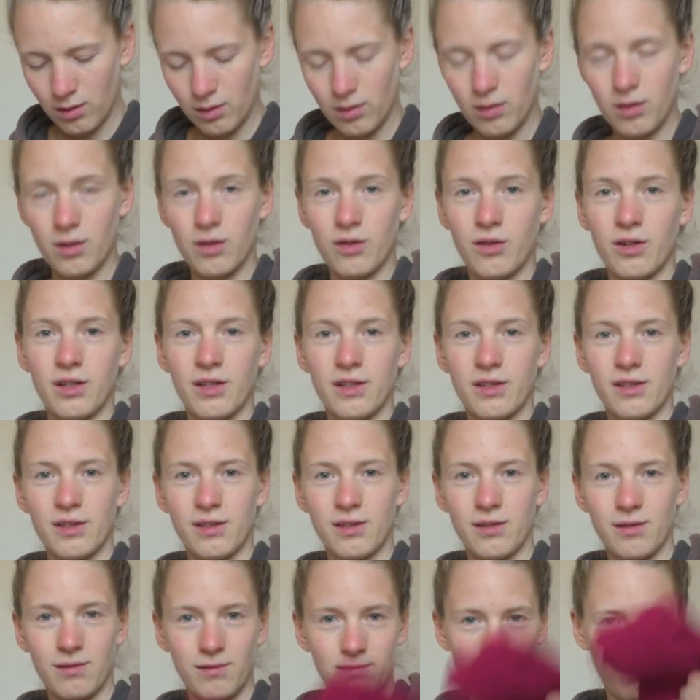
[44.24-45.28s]
Here
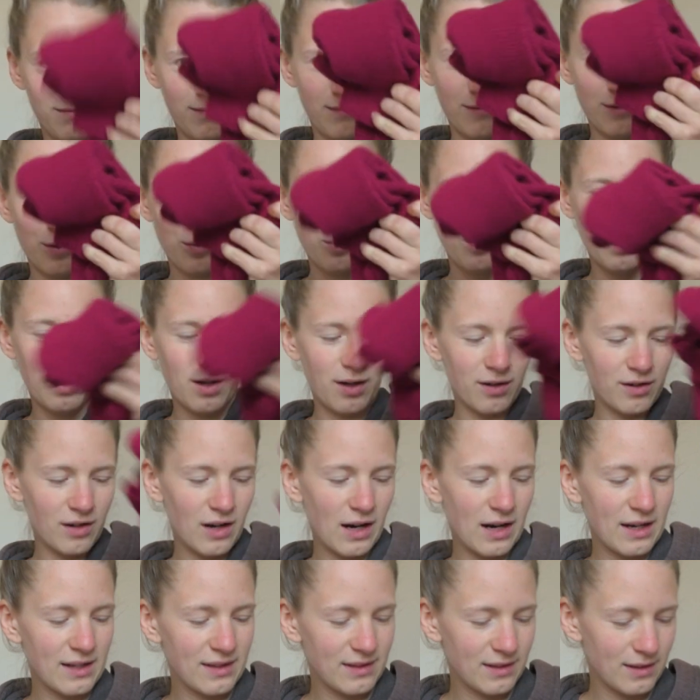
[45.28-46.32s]
is one other
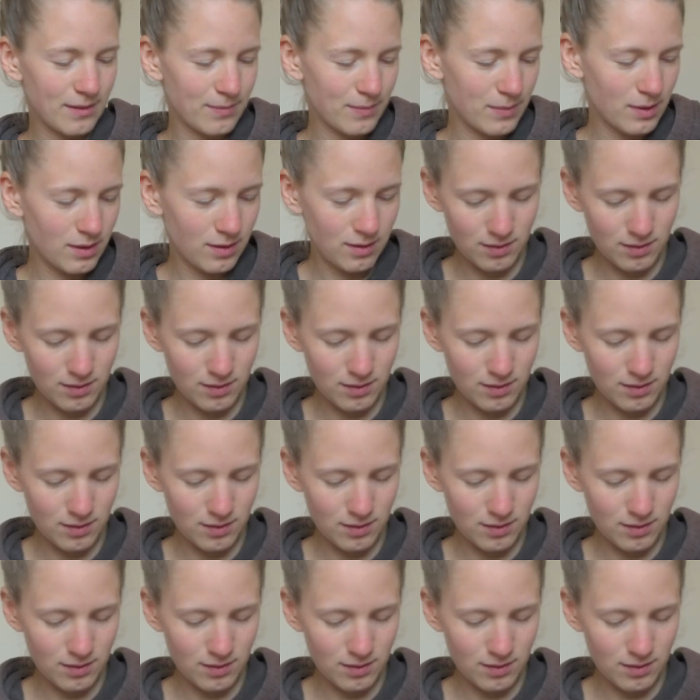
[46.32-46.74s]
item.